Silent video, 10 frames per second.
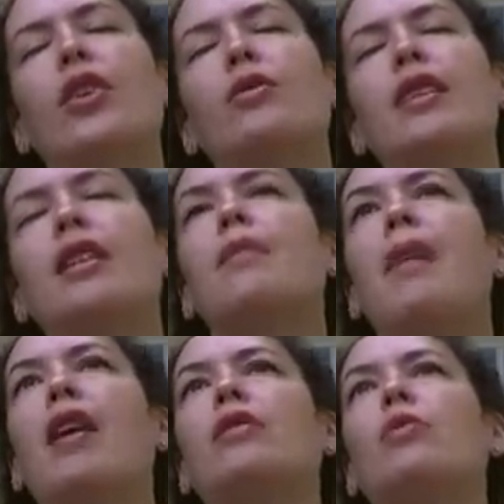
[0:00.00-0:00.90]
So
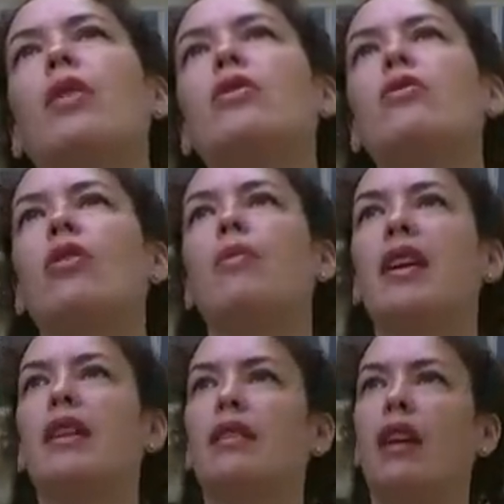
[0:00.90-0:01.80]
think about when you
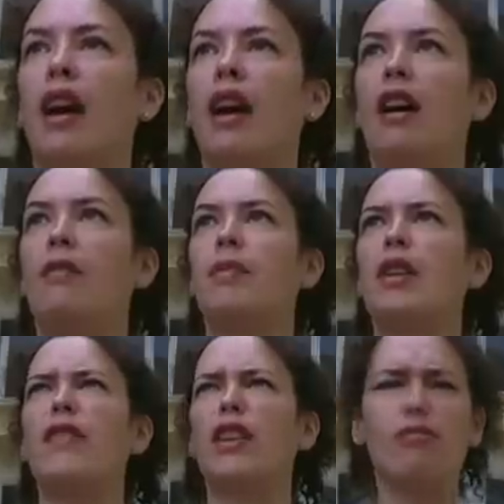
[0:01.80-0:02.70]
come in
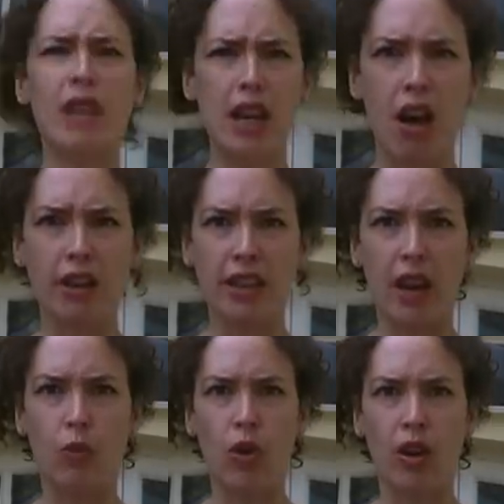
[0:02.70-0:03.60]
and you've had a really hard
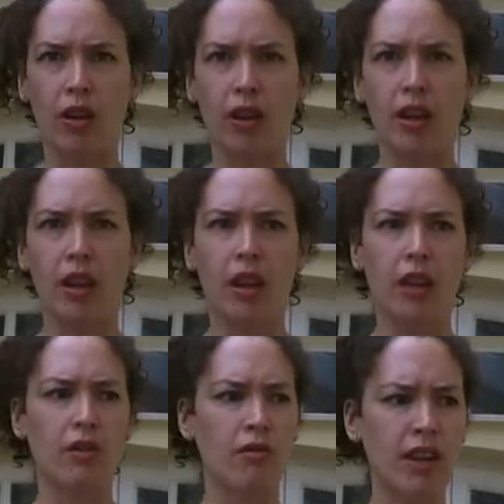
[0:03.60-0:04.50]
day at work,
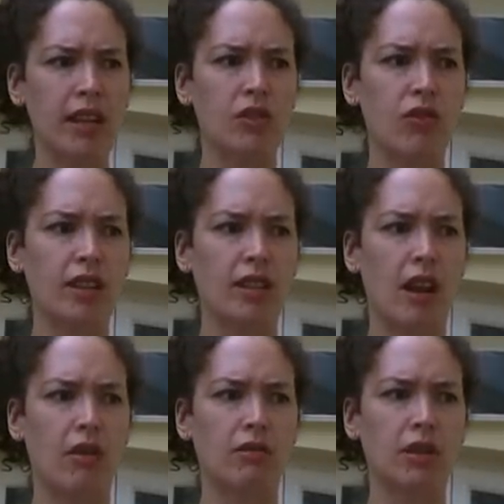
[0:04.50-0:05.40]
you're really
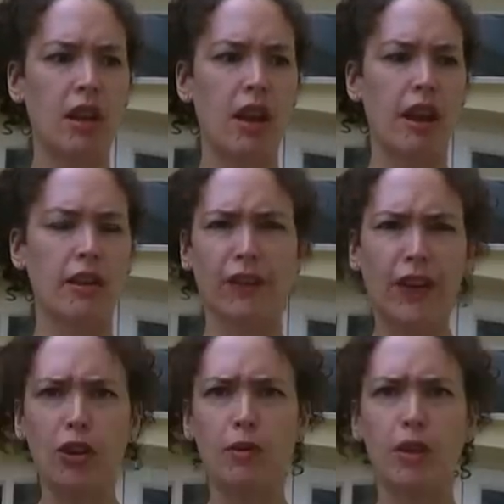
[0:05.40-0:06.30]
stressed out, and
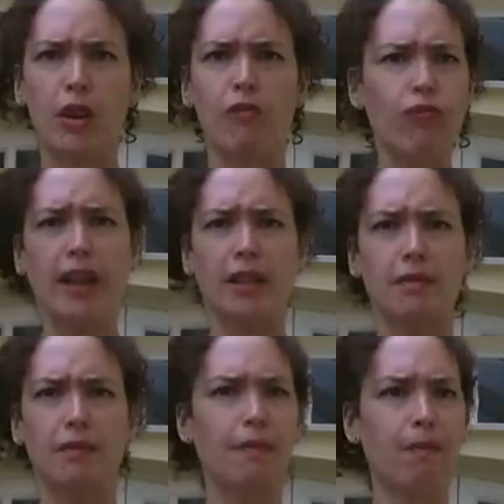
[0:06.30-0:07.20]
you're fed up and you go,
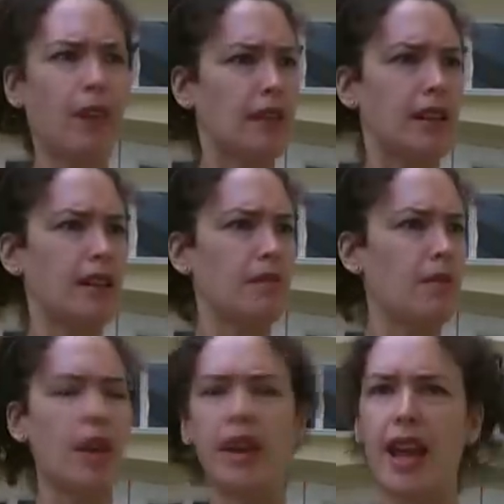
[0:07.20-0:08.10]
right, that's
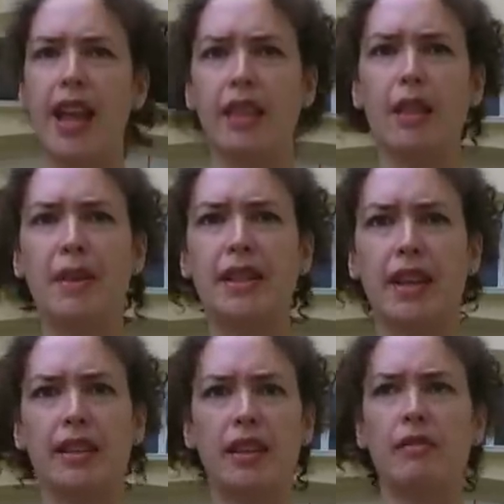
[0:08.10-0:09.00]
it, I'm going to hit the
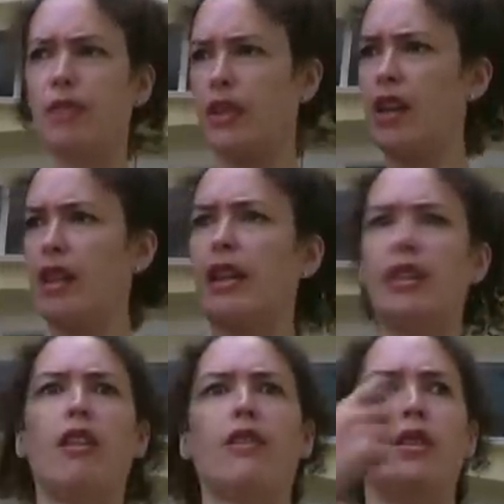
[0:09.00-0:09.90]
biscuits in. You take
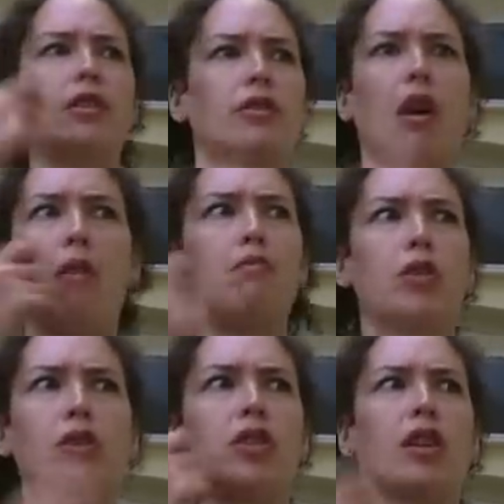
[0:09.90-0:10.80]
the lid off and you
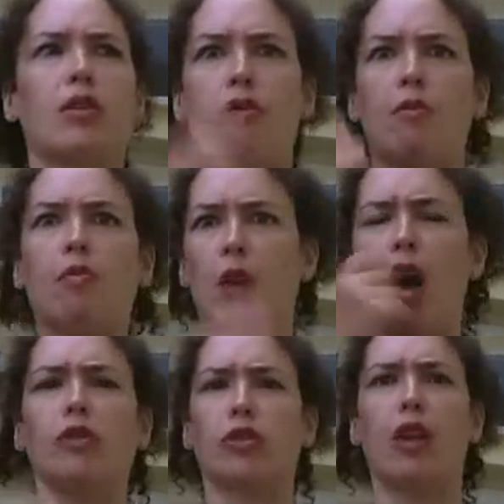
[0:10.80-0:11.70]
start munching through.
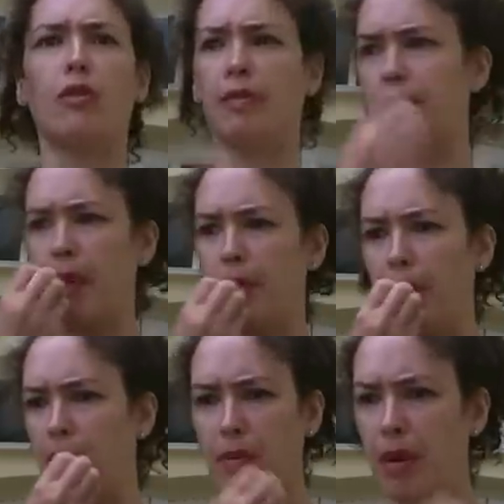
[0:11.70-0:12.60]
I'll show them,
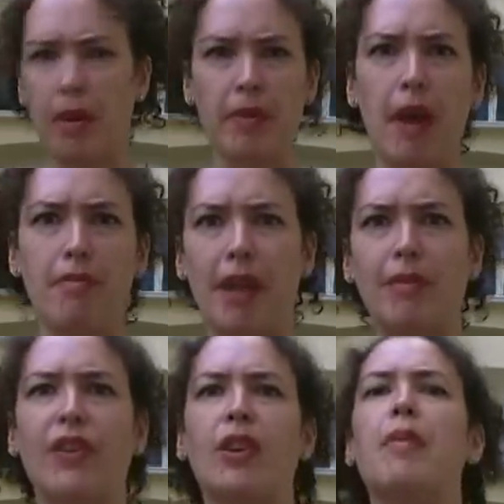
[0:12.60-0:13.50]
that'll
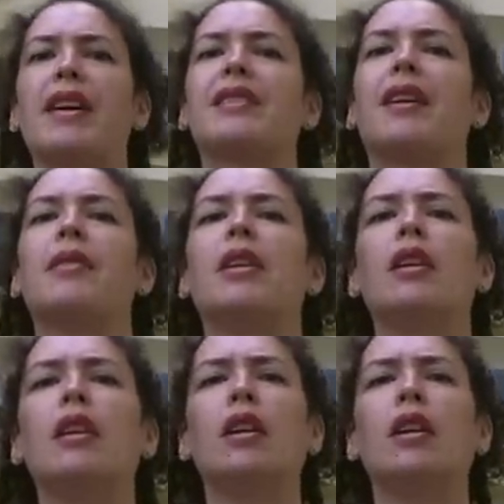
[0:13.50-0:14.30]
make me feel better.